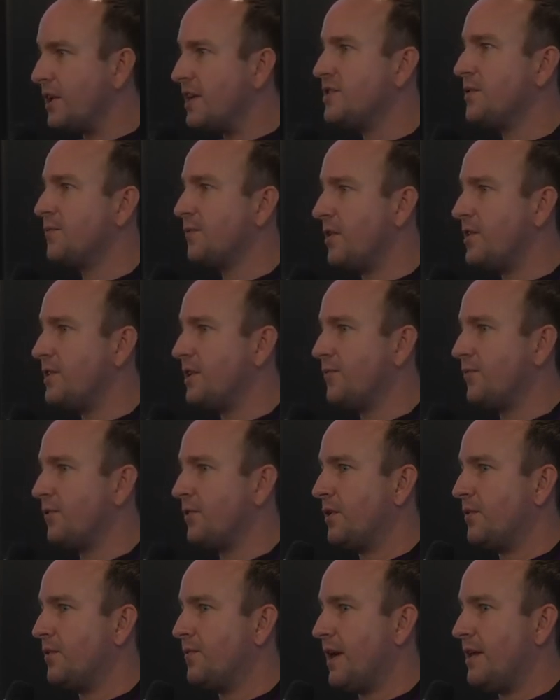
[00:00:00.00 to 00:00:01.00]
it's a very
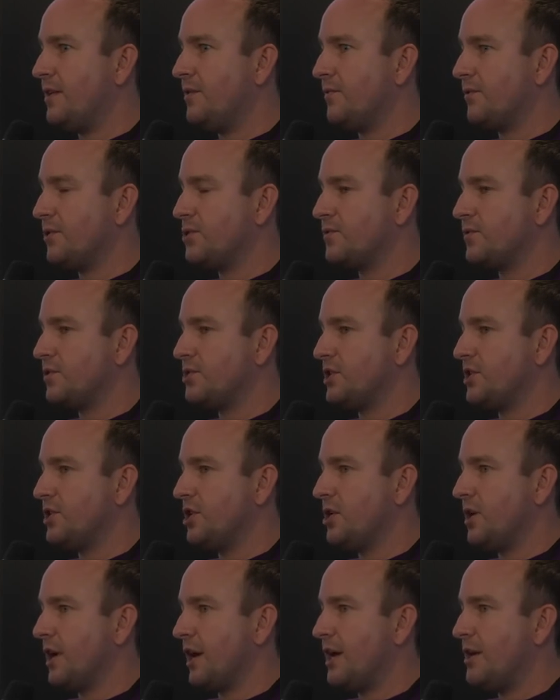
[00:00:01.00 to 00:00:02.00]
different event, FOSS four G
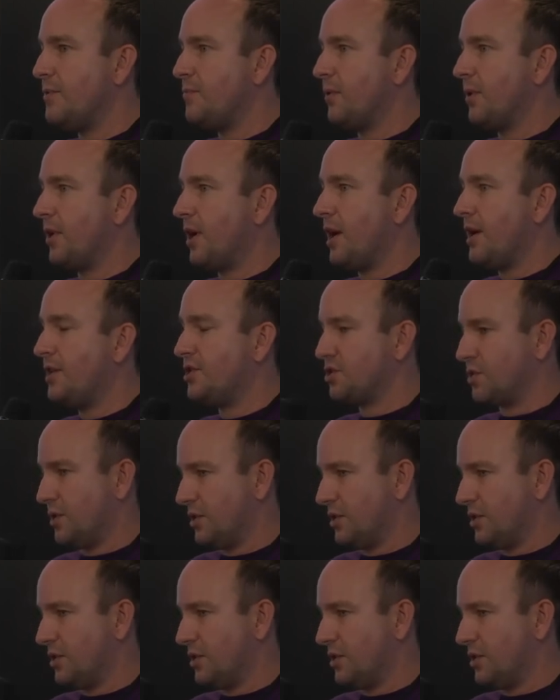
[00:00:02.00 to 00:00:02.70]
U K, but uh, it's,